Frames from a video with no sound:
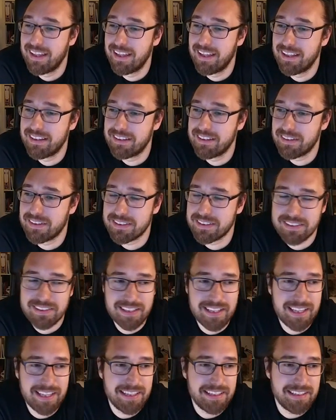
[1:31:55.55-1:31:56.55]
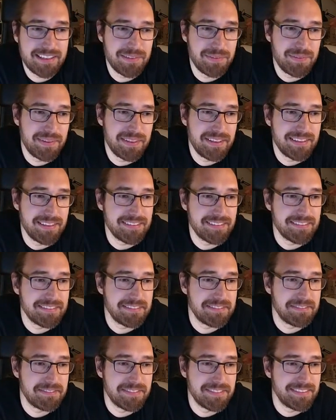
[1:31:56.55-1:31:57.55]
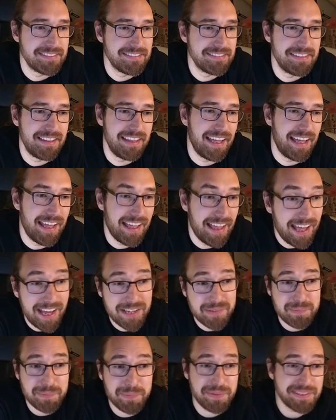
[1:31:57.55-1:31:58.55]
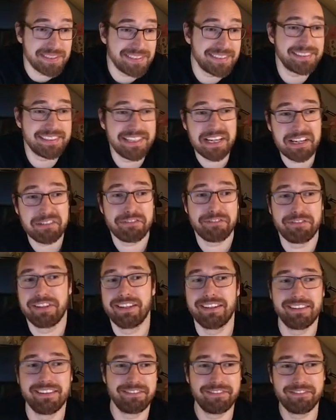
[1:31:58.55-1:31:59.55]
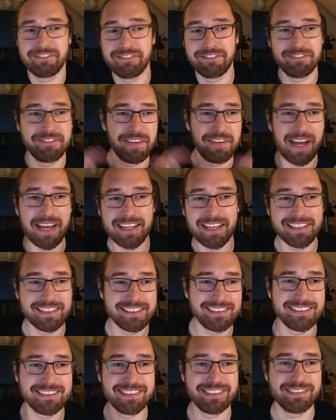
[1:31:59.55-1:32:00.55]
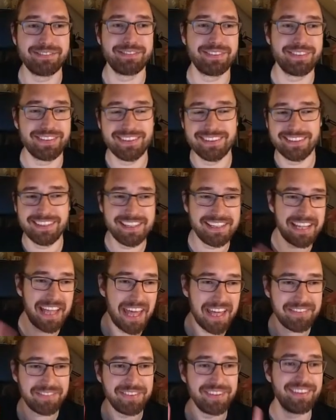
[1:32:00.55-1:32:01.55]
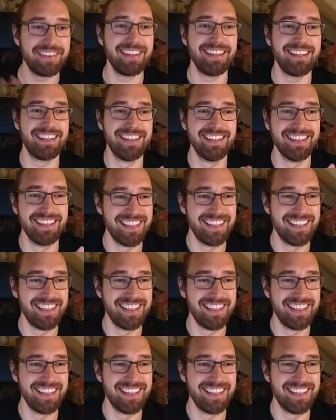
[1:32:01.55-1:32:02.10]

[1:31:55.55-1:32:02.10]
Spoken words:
and also like doing artwork stuff and icons in front and everything,